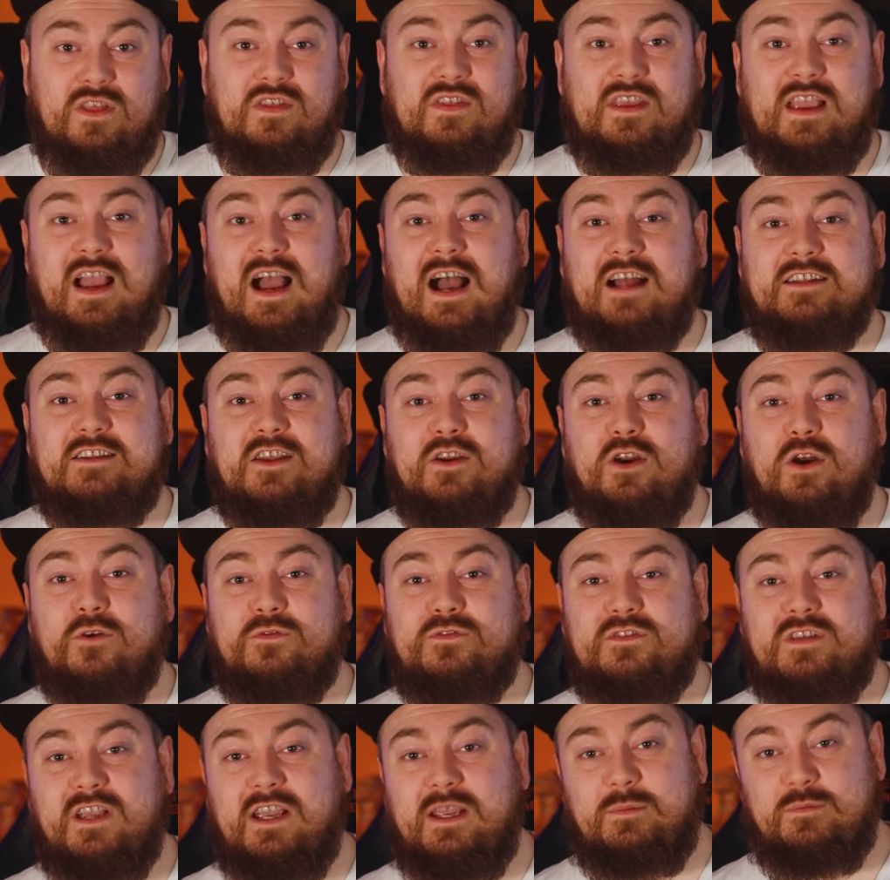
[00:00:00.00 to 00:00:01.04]
that they had
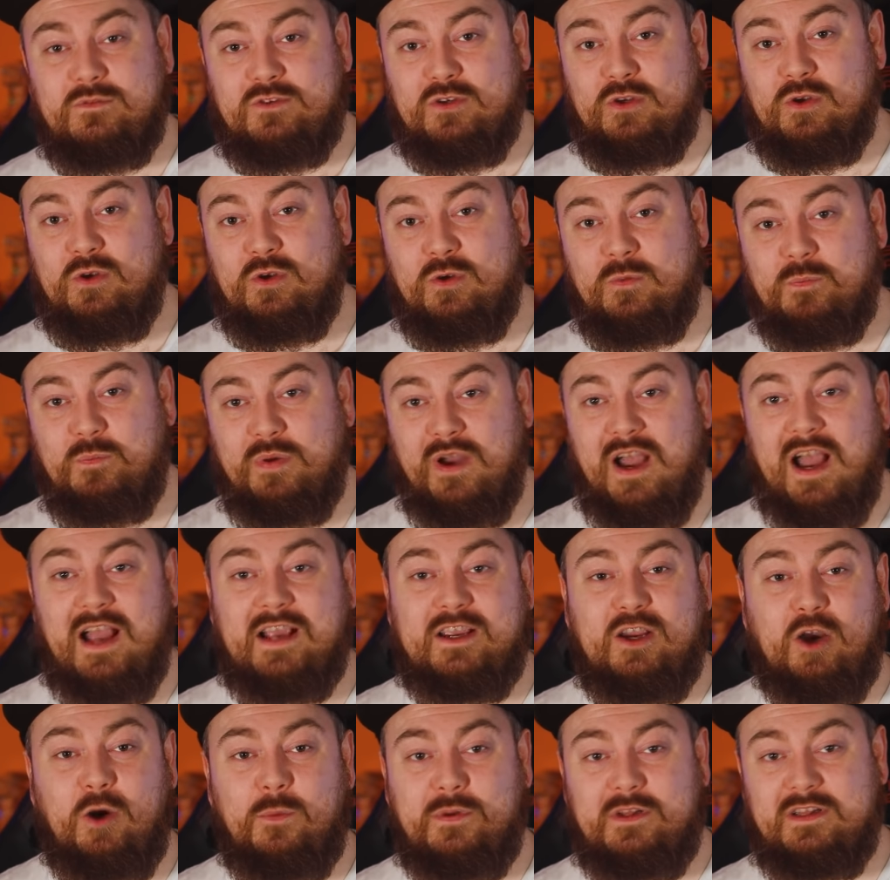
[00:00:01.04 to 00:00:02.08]
enough time to
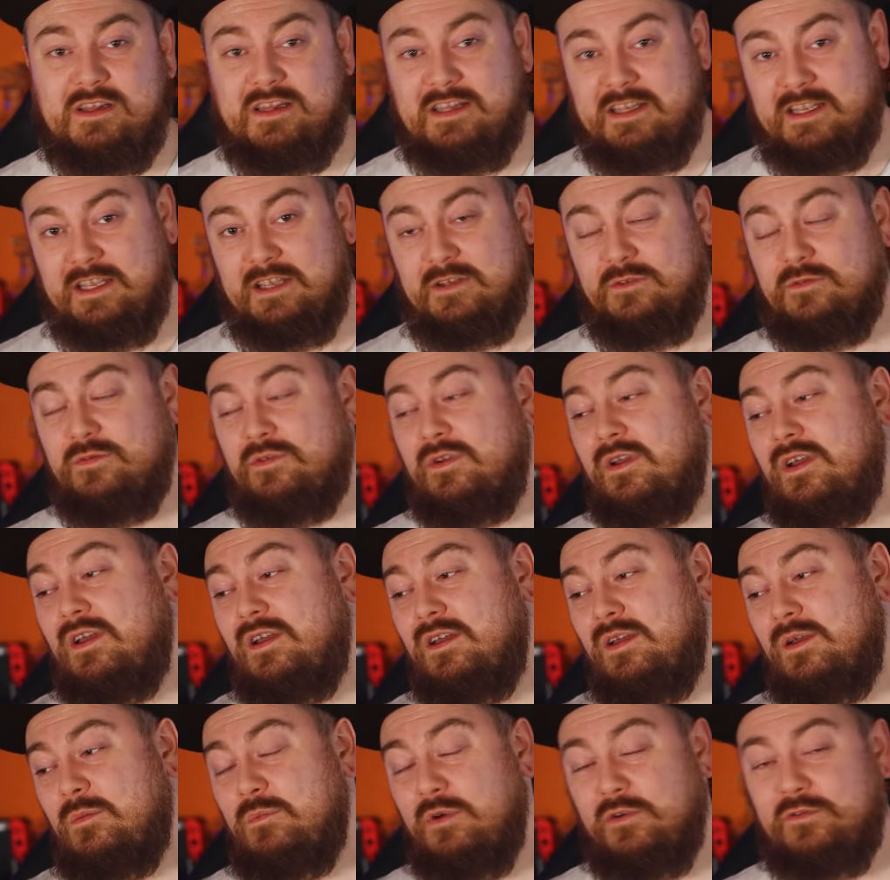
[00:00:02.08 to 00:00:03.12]
pack up and leave
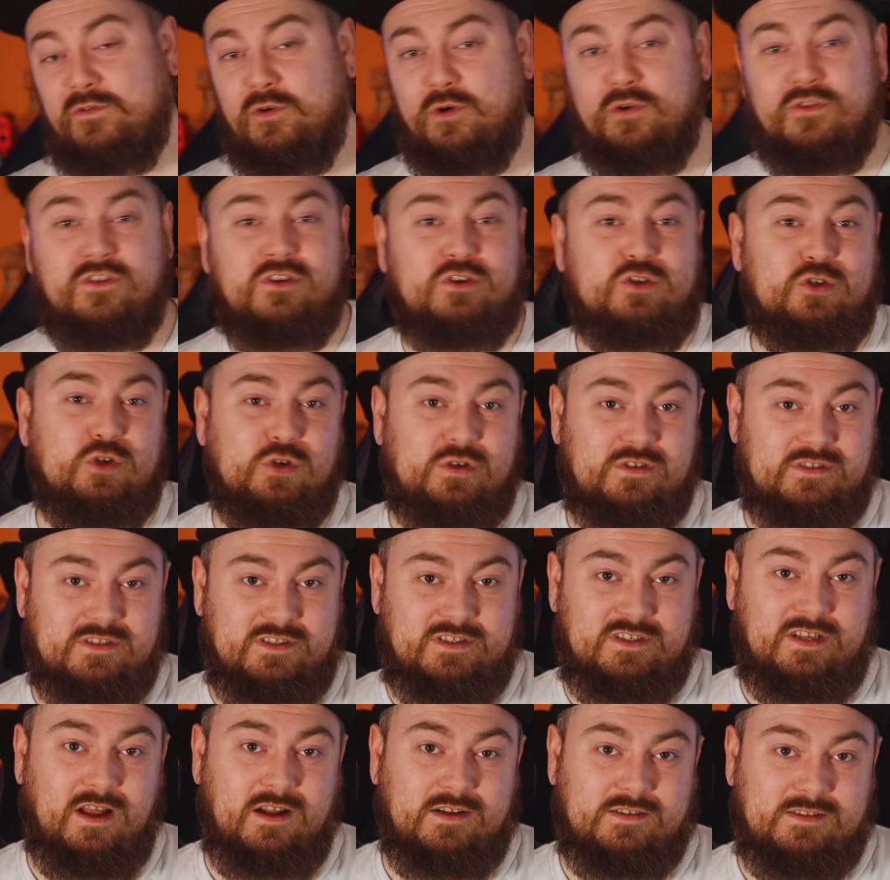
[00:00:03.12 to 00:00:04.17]
before the shooting
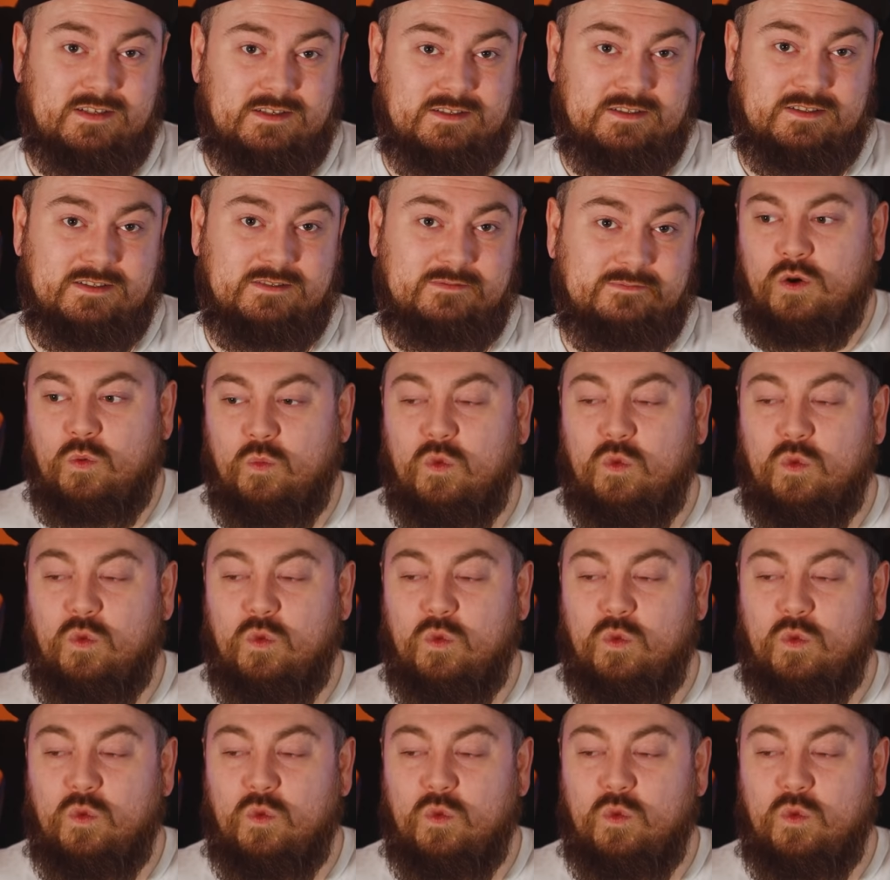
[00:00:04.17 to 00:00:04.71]
started.